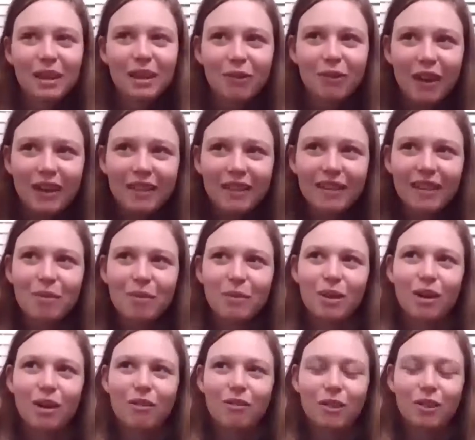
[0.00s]
But they finally
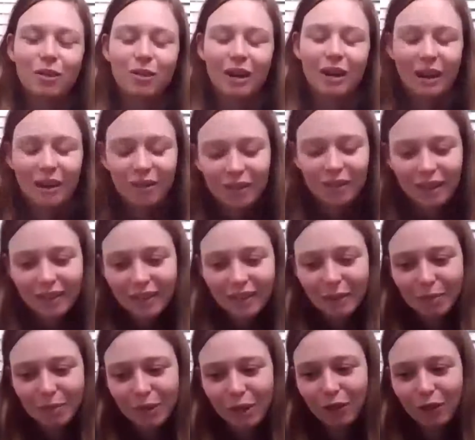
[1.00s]
let me off the ground
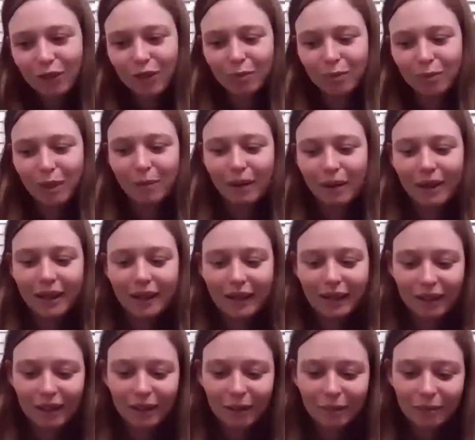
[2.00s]
and I limped over to my
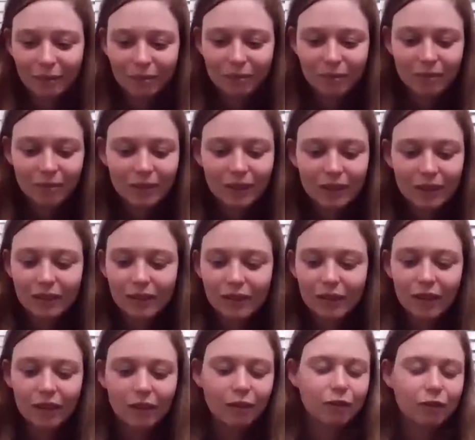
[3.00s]
bike and
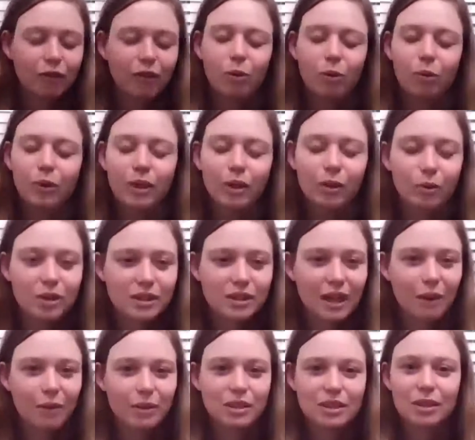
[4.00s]
front
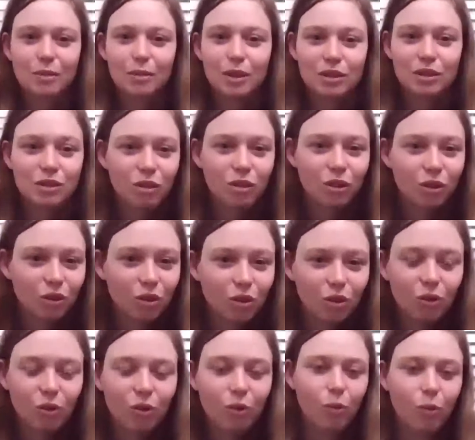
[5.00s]
wheel was now a
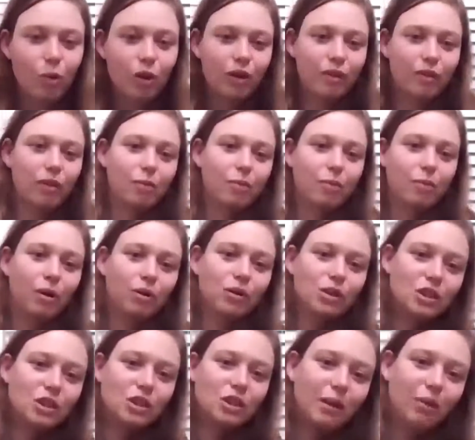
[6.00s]
semicircle. One of the
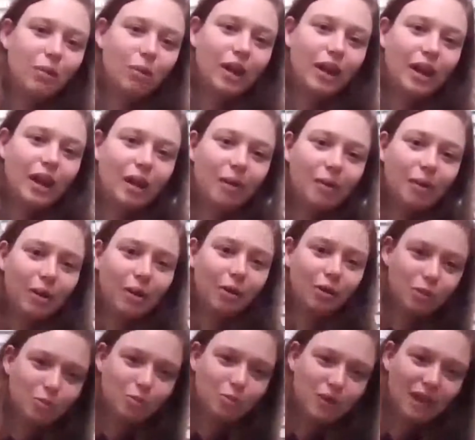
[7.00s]
bars is bent way
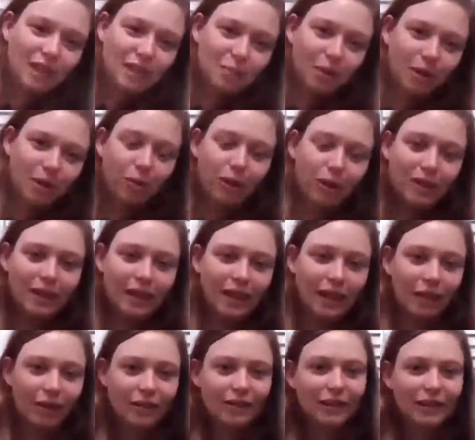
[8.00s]
up, other side's bent
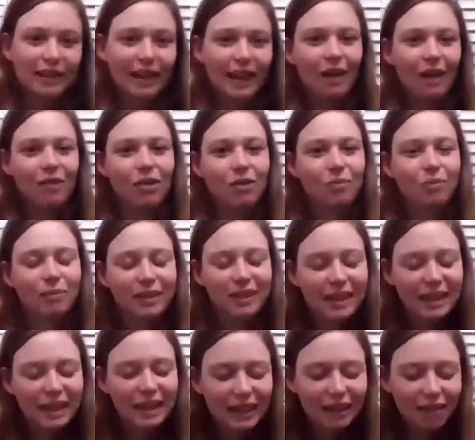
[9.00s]
way down. It didn't have
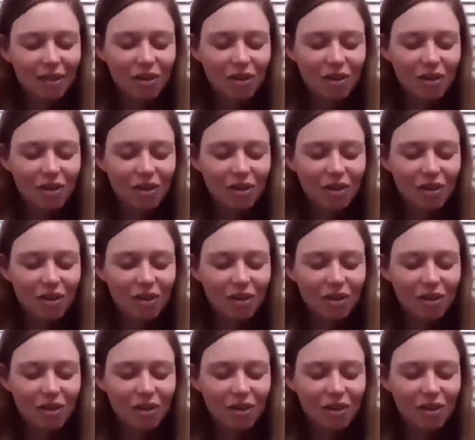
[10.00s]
